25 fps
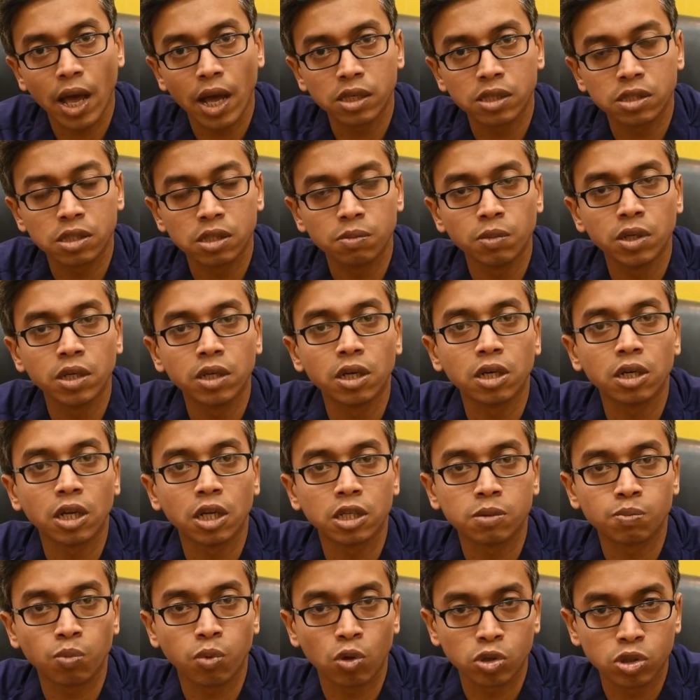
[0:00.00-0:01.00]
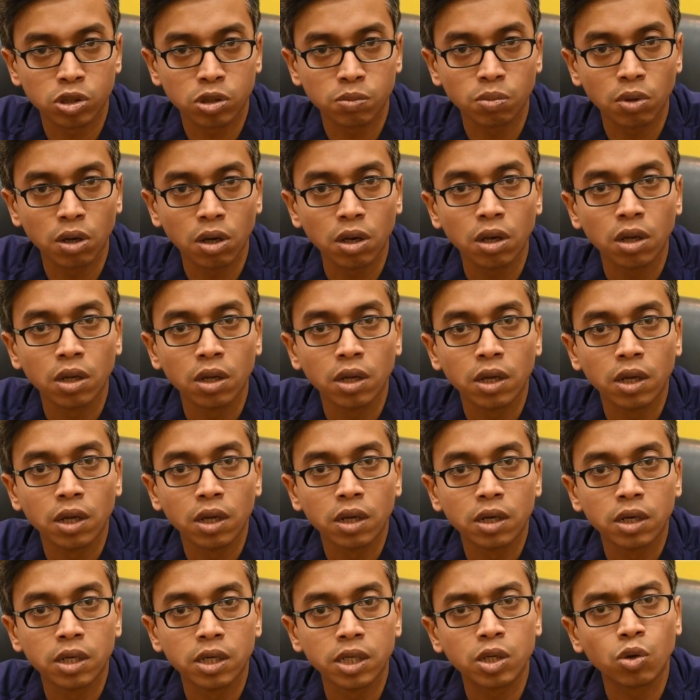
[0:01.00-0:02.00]
as immediate as possible,
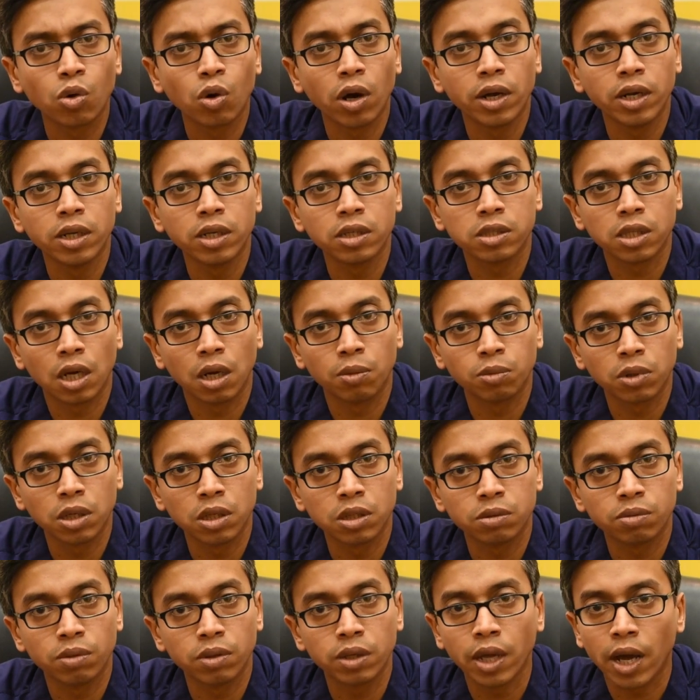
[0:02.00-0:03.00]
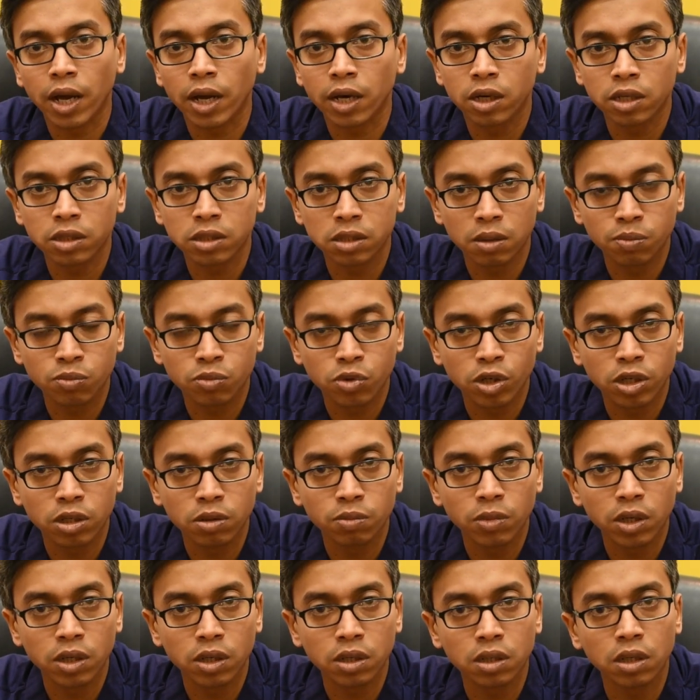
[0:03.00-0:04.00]
requiring sometimes very aggressive
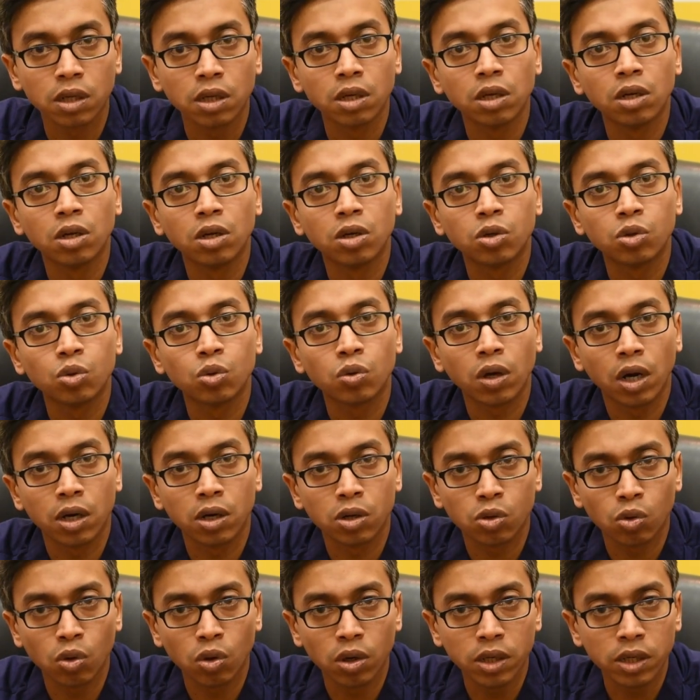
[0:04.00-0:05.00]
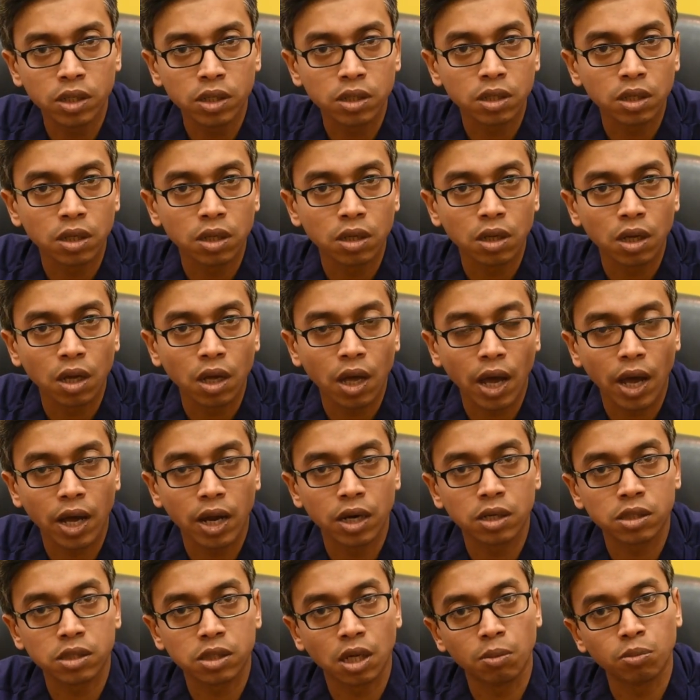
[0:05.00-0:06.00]
treatment to control it,
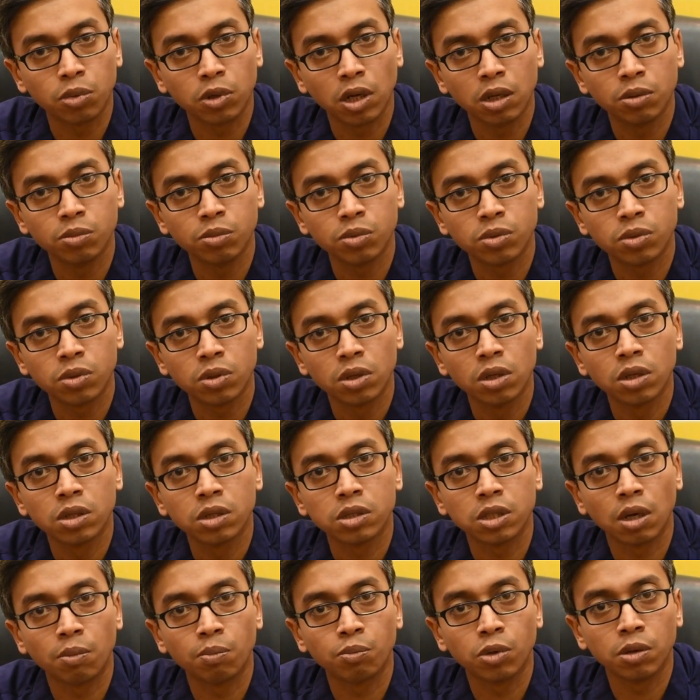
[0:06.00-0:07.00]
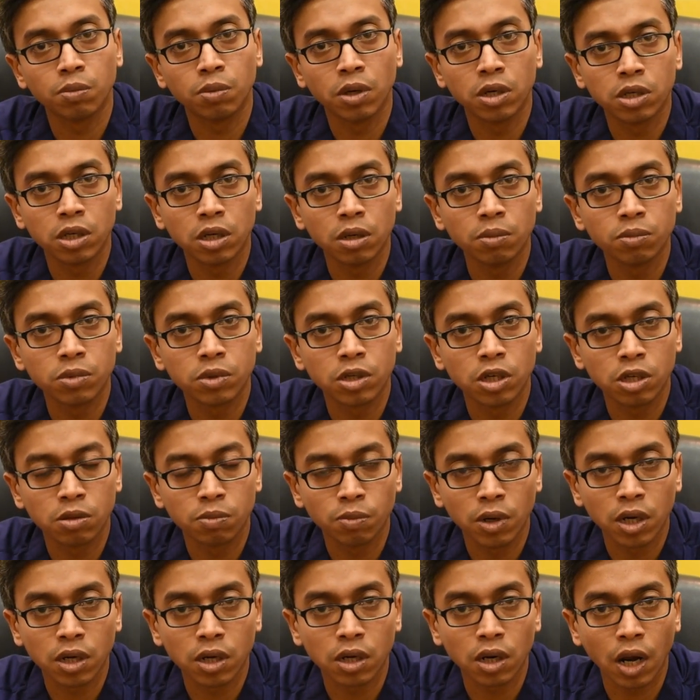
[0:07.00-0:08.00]
and sometimes some preventive
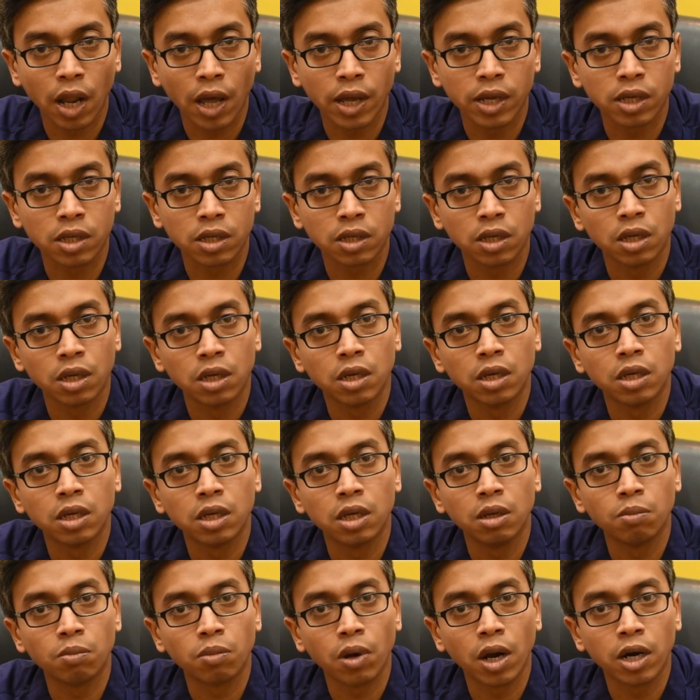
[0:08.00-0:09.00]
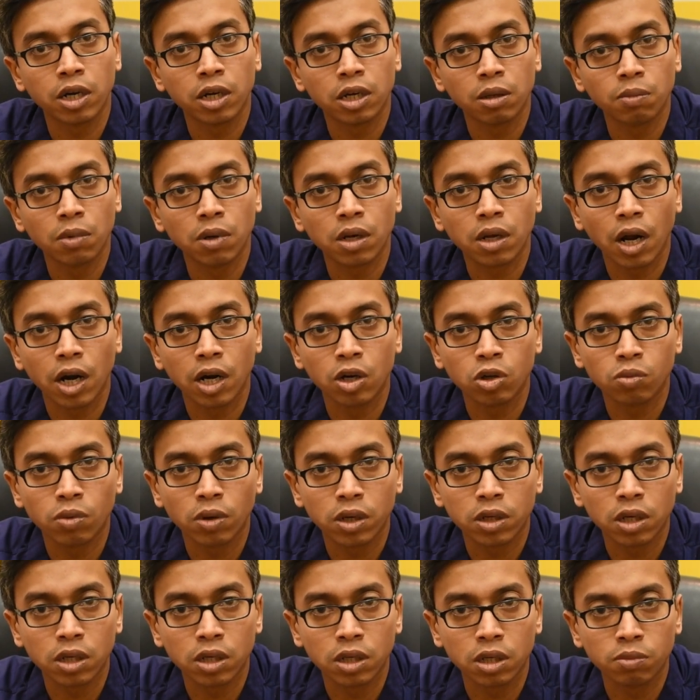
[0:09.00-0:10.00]
treatment like implantable
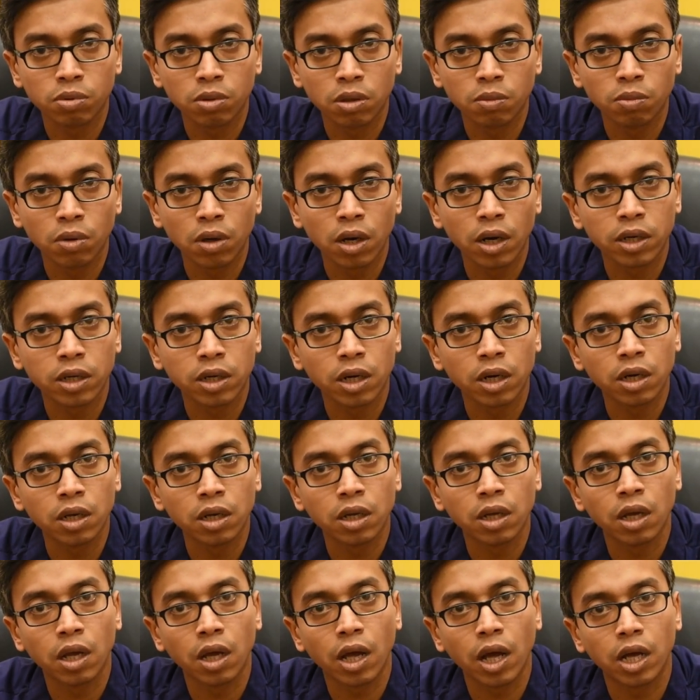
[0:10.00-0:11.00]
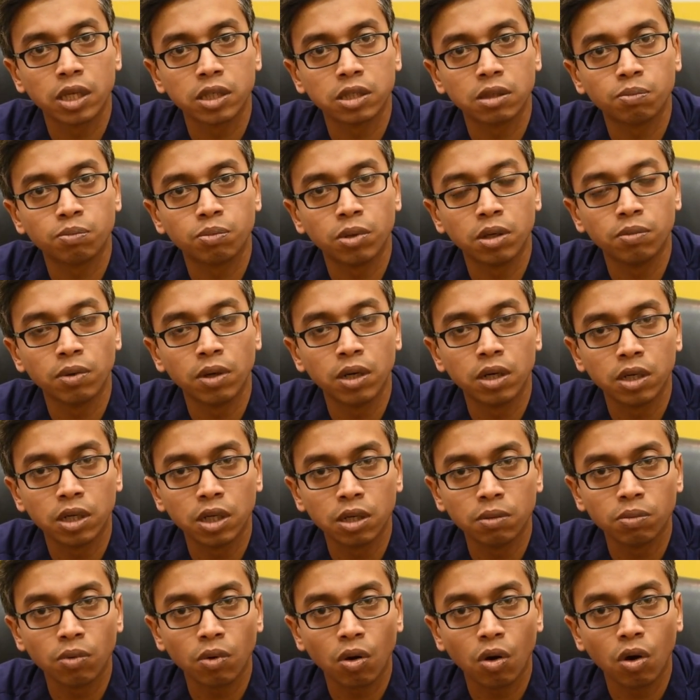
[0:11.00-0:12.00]
cardioverter defibrillator as a
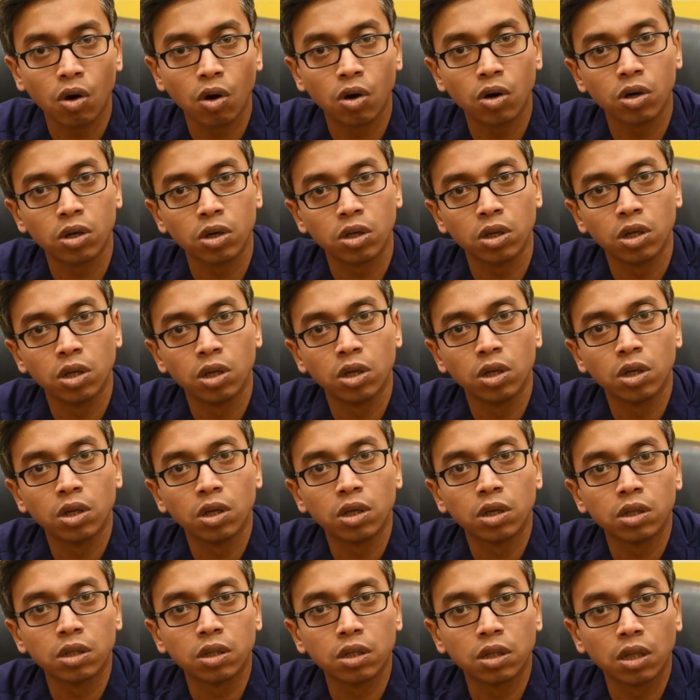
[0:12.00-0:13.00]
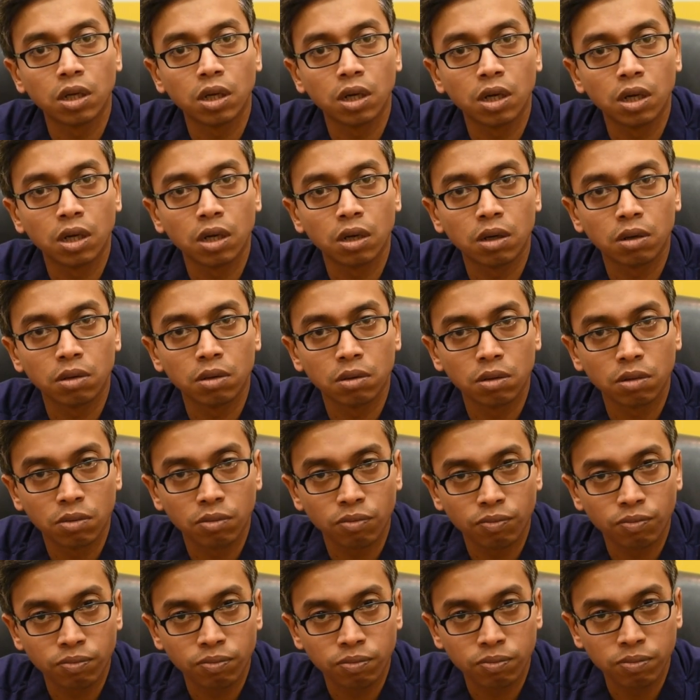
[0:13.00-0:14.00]
preventive or the
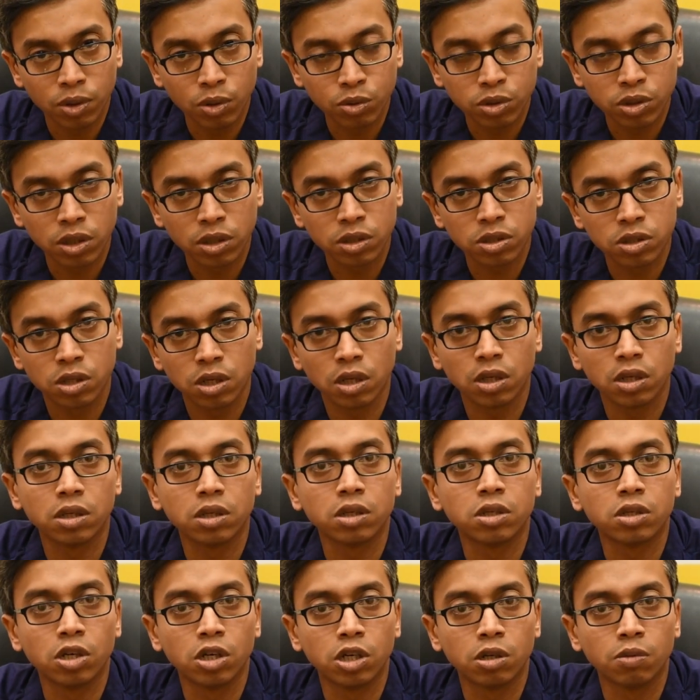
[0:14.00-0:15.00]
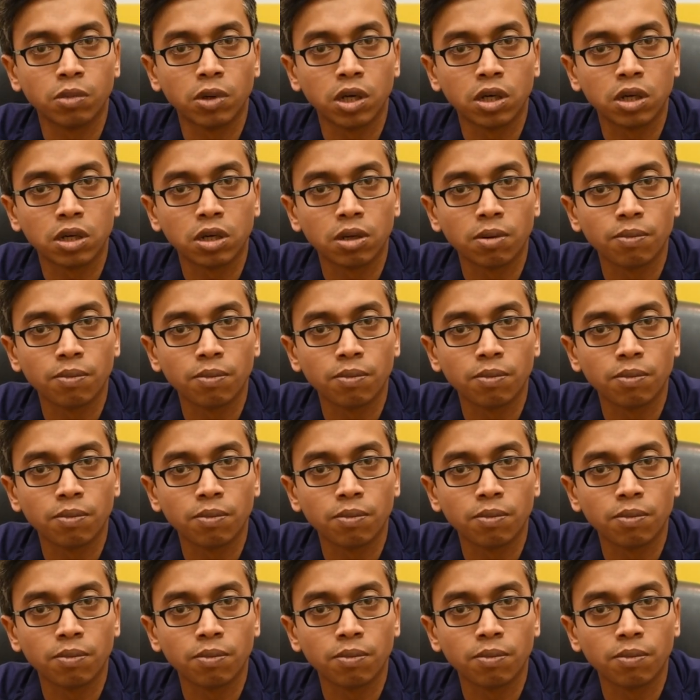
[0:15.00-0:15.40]
futuristic treatment.